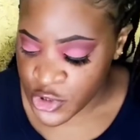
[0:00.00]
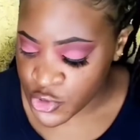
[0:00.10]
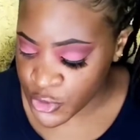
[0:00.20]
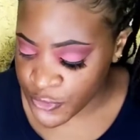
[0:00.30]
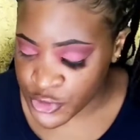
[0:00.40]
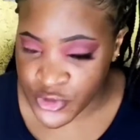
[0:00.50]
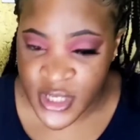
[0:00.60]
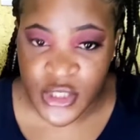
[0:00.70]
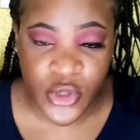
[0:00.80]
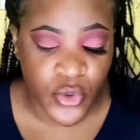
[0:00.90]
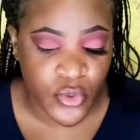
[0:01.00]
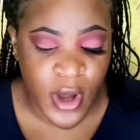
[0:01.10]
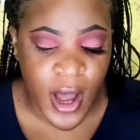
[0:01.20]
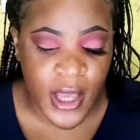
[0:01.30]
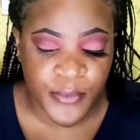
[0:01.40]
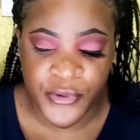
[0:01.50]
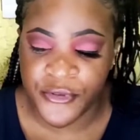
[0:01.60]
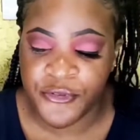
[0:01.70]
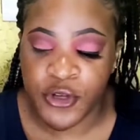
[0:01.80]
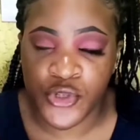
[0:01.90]
So for today's look, I
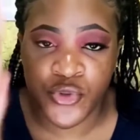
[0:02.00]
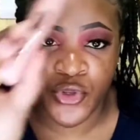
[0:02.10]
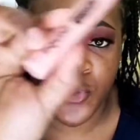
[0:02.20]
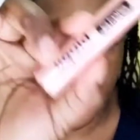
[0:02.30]
prefer to